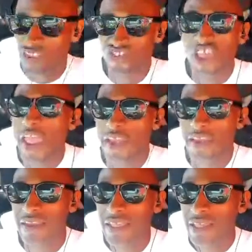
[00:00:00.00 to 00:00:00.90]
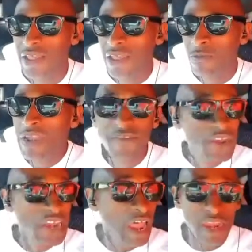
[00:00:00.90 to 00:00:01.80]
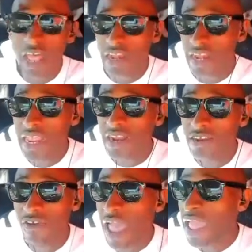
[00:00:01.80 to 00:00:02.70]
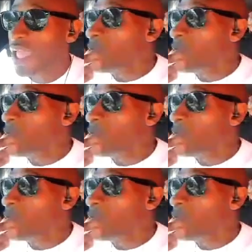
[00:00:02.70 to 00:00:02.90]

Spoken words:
is shining. We live in London, England, right?